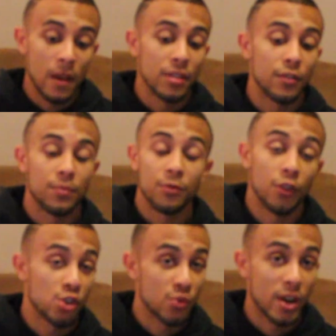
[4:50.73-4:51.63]
The
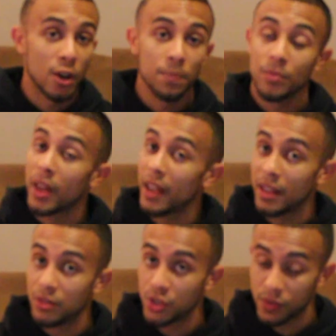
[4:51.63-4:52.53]
first round, I
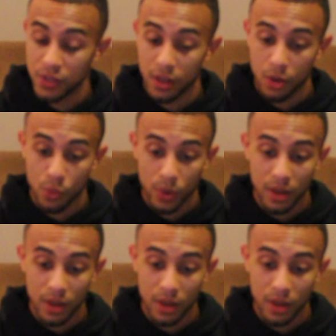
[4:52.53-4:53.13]
had Shevchenko